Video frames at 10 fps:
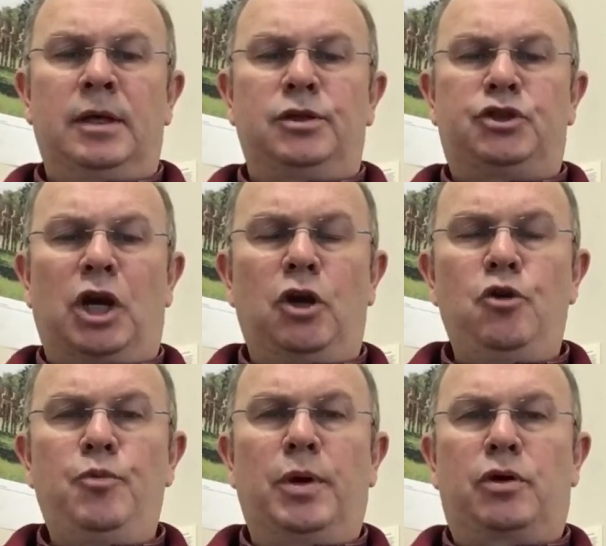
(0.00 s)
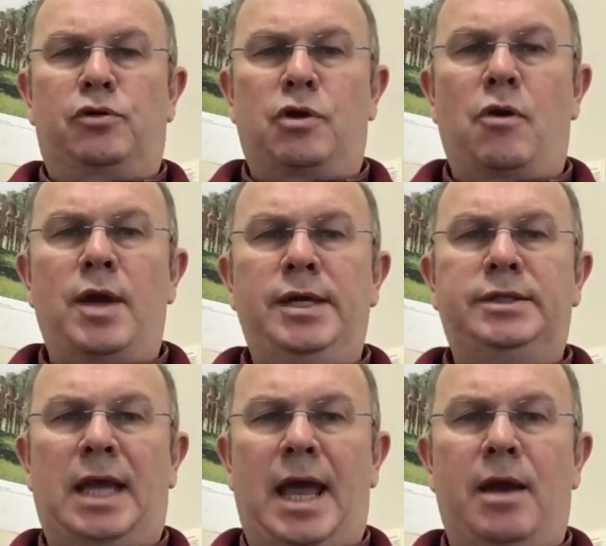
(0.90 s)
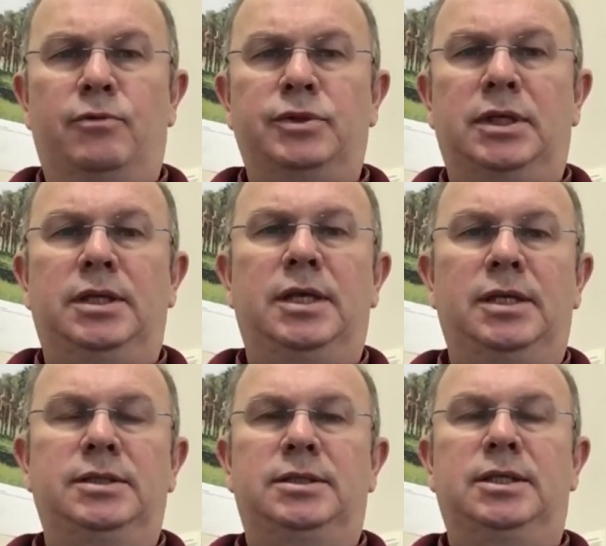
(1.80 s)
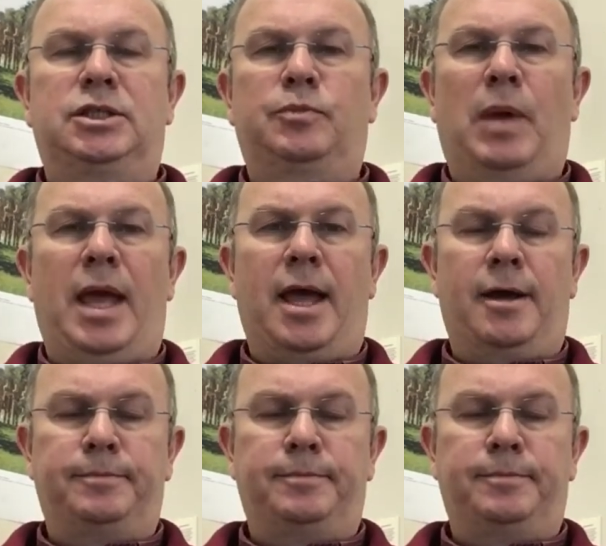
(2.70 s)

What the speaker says: Job cries out in his despair.